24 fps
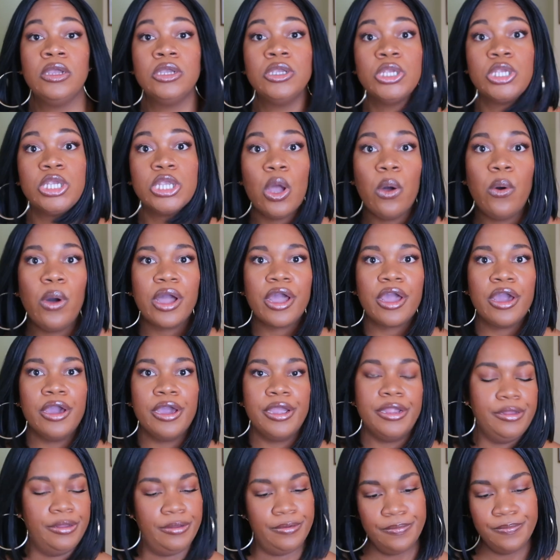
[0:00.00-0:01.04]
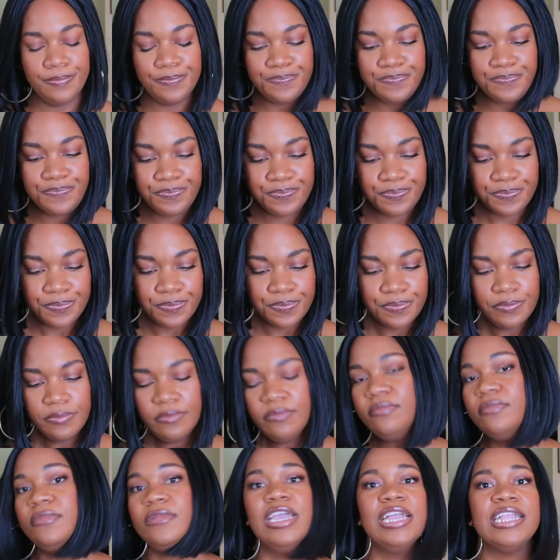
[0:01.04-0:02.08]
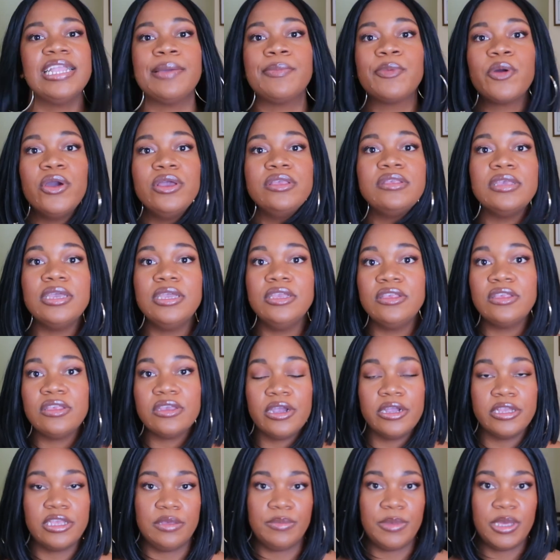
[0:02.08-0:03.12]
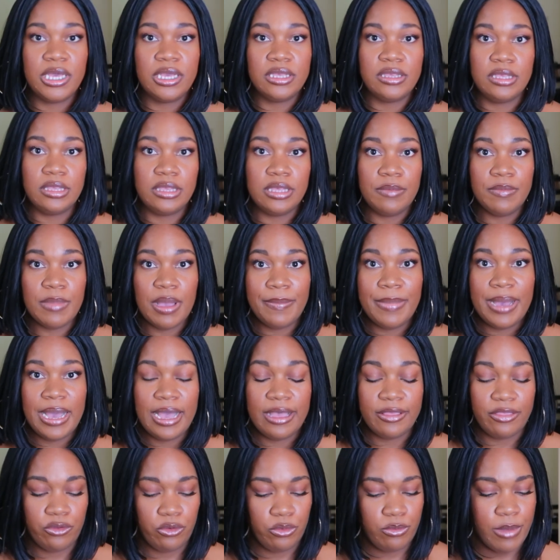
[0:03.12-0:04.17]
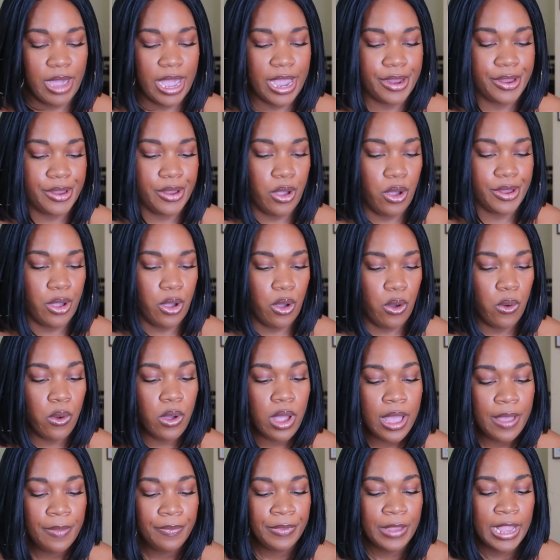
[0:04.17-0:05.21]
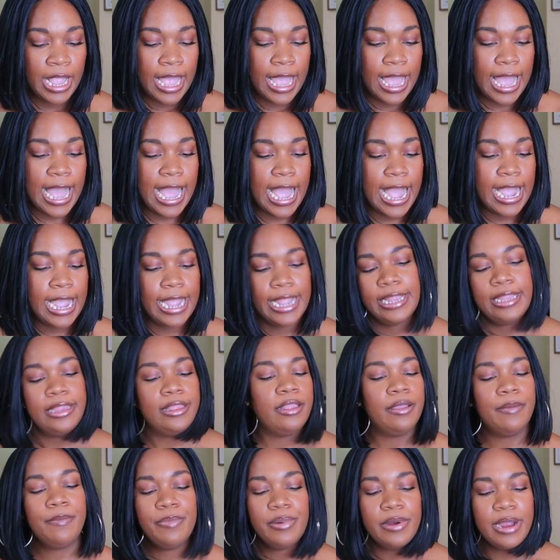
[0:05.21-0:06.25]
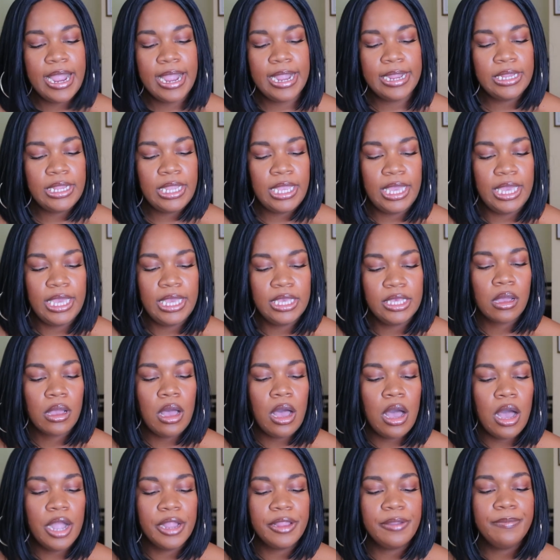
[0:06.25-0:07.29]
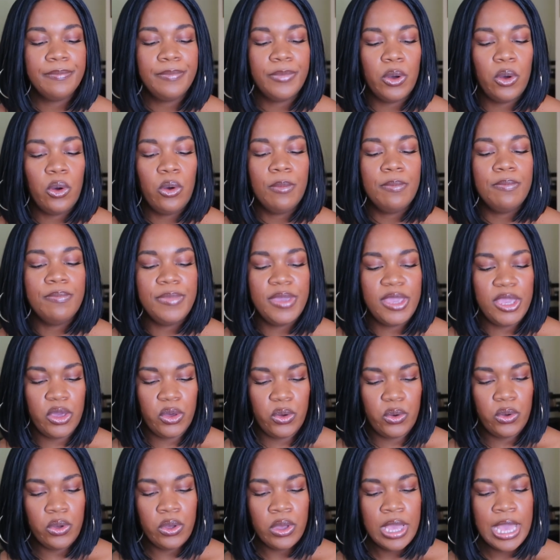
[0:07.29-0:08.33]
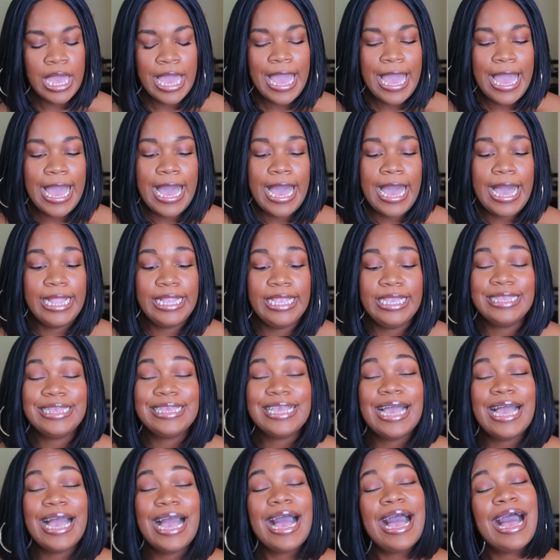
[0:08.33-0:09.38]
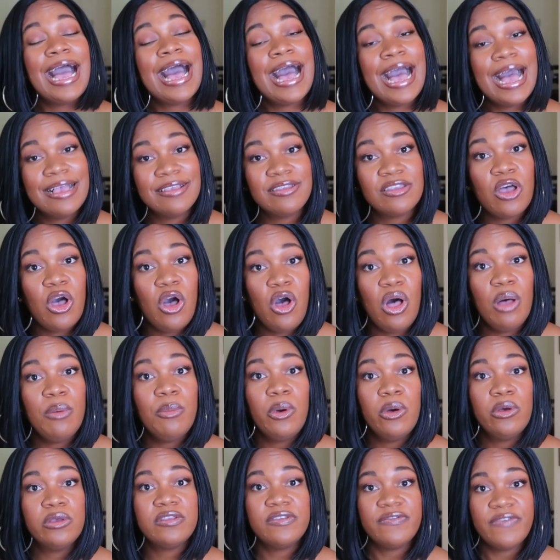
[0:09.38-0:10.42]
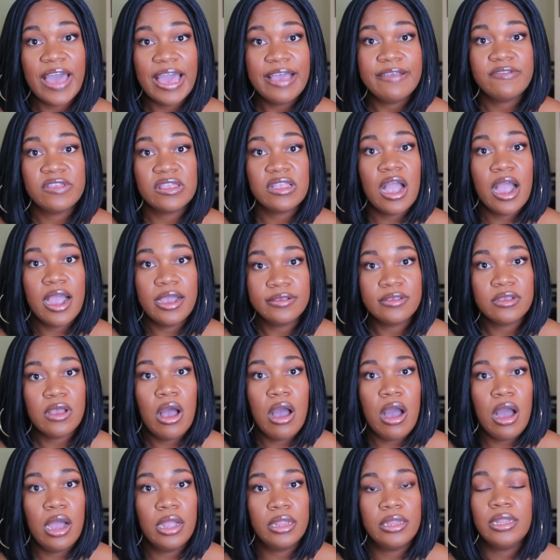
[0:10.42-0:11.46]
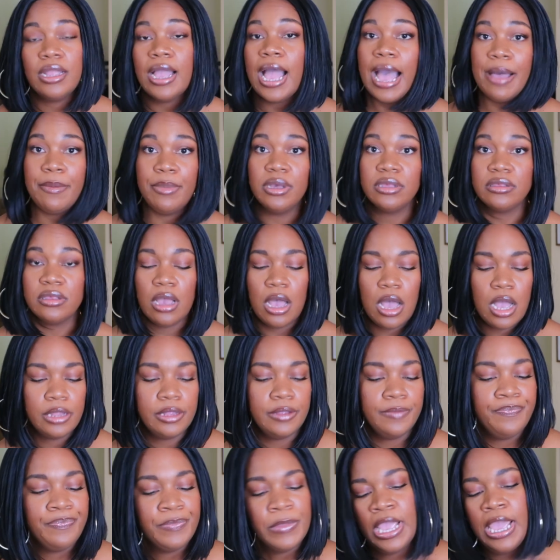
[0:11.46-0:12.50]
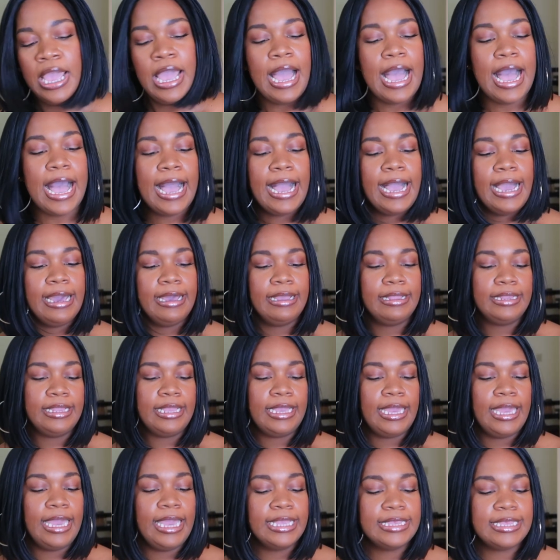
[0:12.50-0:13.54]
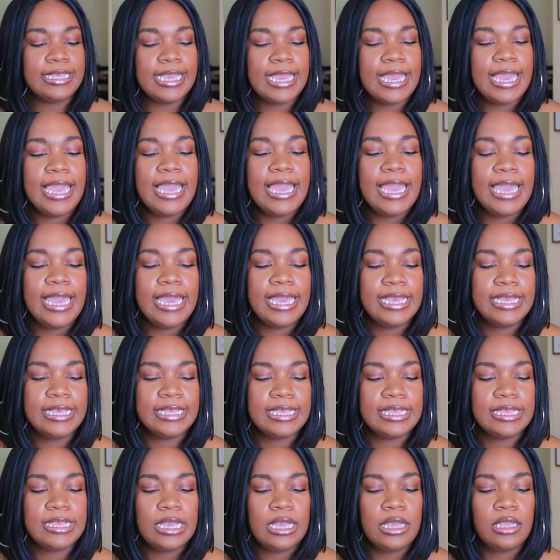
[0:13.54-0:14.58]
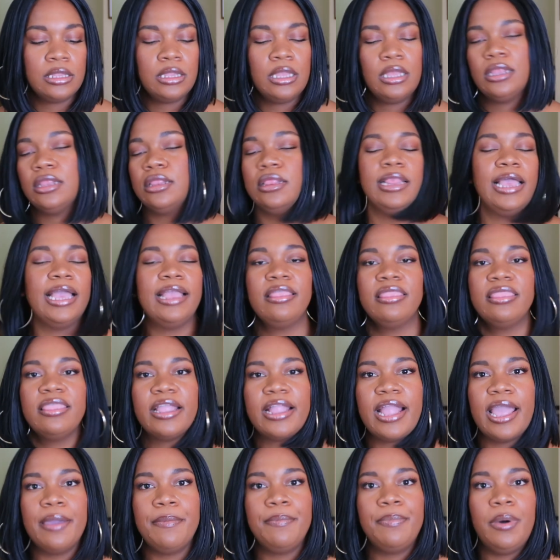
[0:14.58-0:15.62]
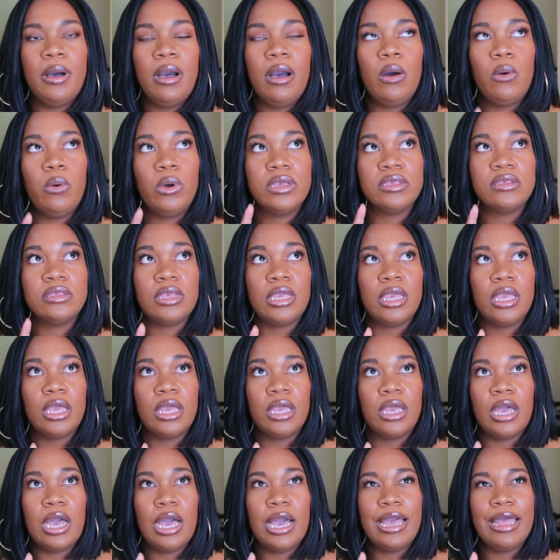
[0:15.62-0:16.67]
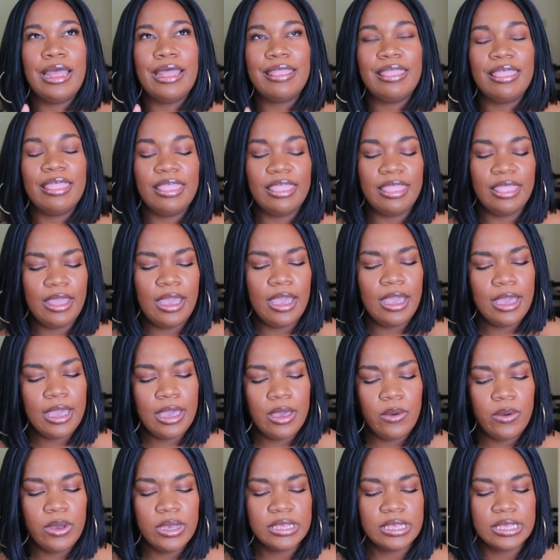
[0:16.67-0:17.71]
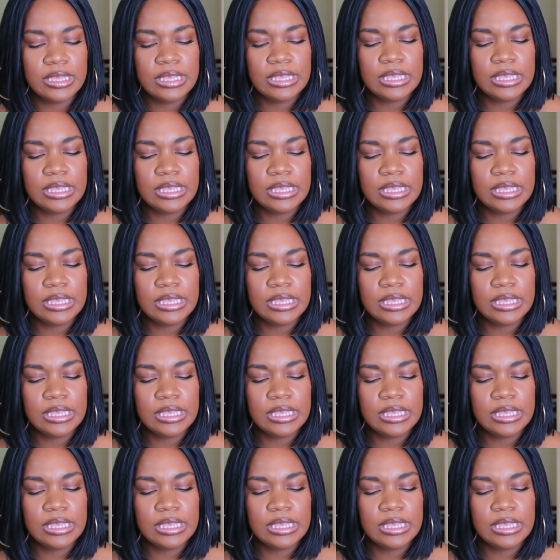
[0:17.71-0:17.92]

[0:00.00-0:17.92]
shower curtain, and I'm going to insert it because it's in my bathroom right now. And the brand is Combo Mio, and it has almost 5 stars on Amazon. And it is, the length that I bought was, I think it was